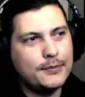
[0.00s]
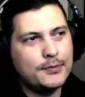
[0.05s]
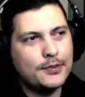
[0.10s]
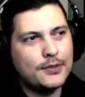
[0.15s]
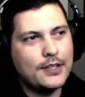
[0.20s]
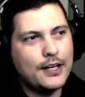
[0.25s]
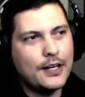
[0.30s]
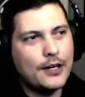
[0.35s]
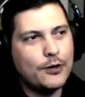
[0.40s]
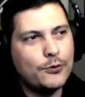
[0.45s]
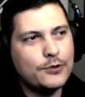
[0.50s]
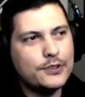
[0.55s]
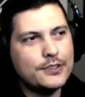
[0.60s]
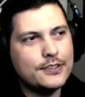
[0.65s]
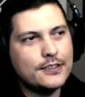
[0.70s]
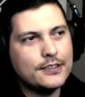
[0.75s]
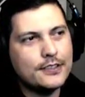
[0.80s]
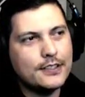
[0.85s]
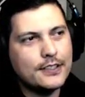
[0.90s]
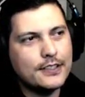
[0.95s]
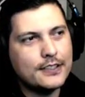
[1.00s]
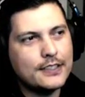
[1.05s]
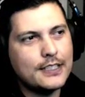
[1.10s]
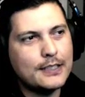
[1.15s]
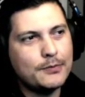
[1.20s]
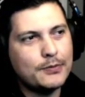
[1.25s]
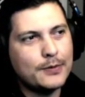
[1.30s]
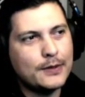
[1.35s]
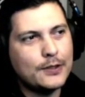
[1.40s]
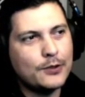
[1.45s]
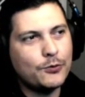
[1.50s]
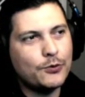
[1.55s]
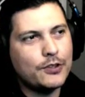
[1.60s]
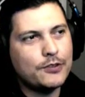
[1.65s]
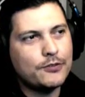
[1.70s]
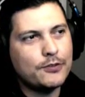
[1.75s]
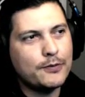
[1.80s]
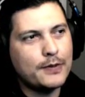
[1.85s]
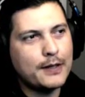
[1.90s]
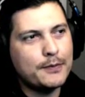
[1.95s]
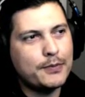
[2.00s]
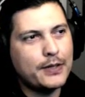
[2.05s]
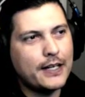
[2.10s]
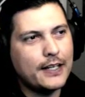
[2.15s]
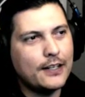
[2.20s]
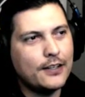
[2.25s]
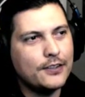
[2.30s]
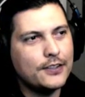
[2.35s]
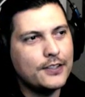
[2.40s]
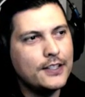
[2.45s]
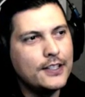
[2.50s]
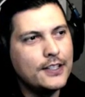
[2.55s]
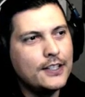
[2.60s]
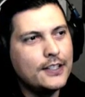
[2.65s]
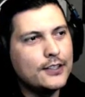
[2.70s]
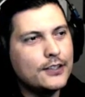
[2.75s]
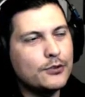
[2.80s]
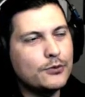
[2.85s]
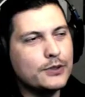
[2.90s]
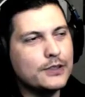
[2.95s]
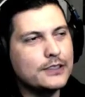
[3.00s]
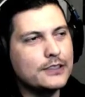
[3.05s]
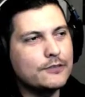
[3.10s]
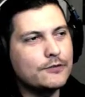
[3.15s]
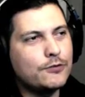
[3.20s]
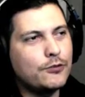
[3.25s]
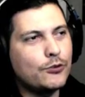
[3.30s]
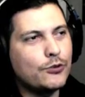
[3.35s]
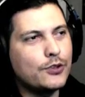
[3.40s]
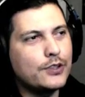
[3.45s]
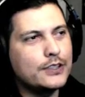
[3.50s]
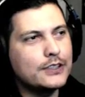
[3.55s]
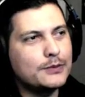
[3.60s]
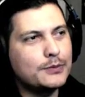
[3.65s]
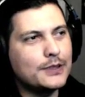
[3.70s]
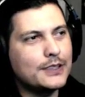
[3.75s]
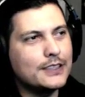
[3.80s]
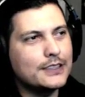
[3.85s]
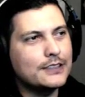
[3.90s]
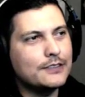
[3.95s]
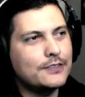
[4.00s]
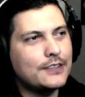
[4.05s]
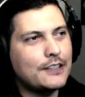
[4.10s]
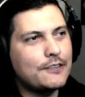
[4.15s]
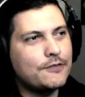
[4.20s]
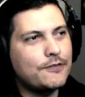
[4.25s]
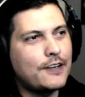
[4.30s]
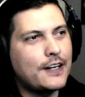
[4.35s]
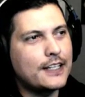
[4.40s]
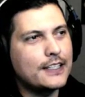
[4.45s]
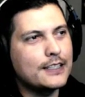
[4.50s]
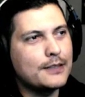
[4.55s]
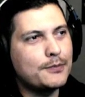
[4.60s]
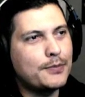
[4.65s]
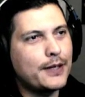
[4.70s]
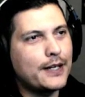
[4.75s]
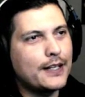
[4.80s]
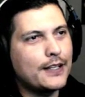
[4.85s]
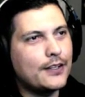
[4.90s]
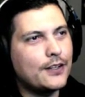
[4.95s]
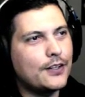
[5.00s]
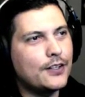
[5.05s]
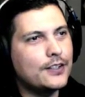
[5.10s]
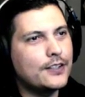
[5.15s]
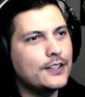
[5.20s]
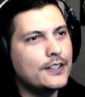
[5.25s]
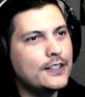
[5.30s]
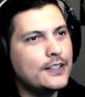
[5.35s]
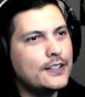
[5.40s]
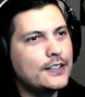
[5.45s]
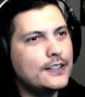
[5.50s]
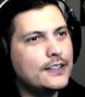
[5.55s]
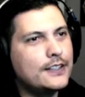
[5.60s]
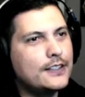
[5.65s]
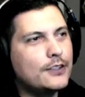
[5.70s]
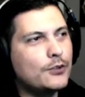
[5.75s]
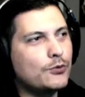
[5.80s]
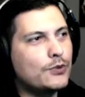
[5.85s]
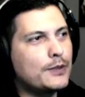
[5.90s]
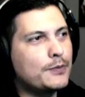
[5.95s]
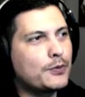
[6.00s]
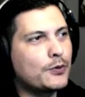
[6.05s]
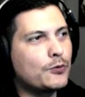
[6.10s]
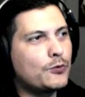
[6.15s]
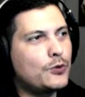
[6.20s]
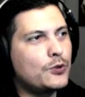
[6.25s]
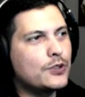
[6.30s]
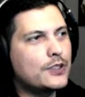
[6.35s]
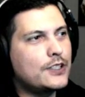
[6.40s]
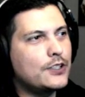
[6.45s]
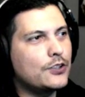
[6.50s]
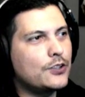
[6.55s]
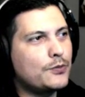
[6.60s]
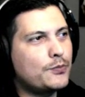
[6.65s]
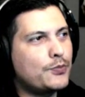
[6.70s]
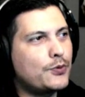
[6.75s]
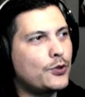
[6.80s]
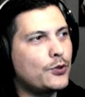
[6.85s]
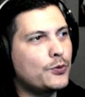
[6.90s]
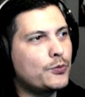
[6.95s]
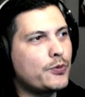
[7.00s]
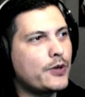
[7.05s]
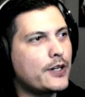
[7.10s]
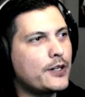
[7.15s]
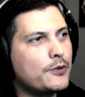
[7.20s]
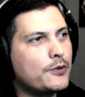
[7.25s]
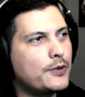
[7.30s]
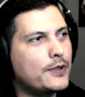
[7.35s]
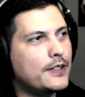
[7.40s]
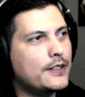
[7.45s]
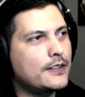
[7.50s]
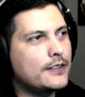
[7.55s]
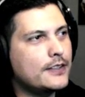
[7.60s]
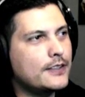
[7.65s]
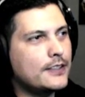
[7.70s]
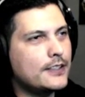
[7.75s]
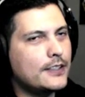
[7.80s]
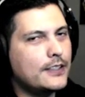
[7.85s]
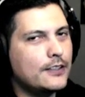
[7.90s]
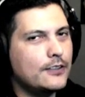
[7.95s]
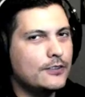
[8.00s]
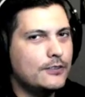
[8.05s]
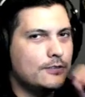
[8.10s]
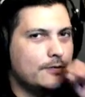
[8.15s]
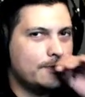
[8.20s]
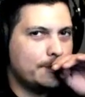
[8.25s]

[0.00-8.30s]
I always keep it away from my pylon. The reason for it is because if they find the pylon, the Reaper won't kill the probe right away, you know?